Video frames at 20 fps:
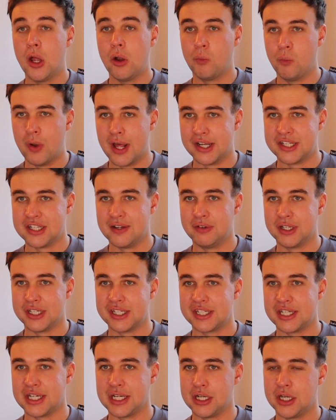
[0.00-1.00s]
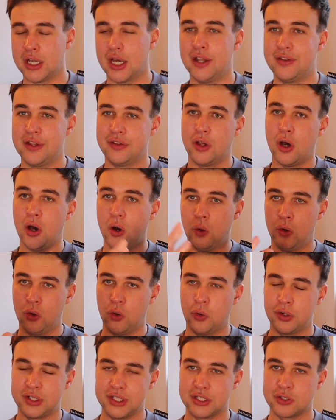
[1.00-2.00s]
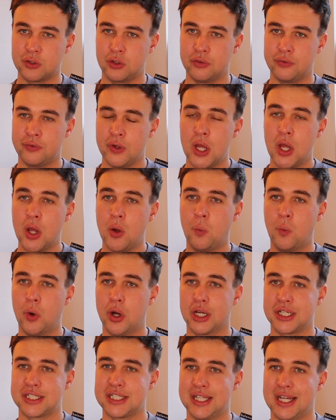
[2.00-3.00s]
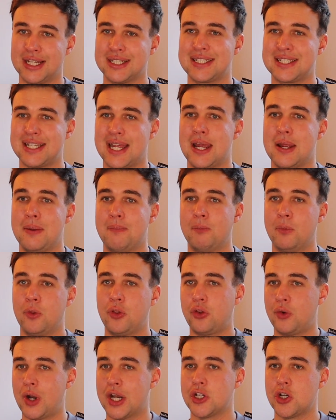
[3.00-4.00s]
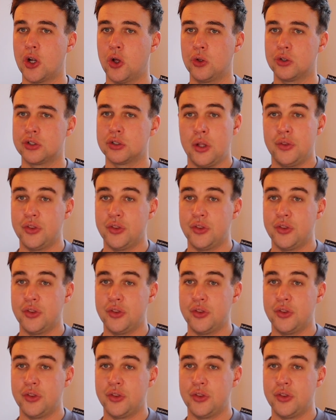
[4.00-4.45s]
relatively senior, and then the whole audit sort of works to that same threshold.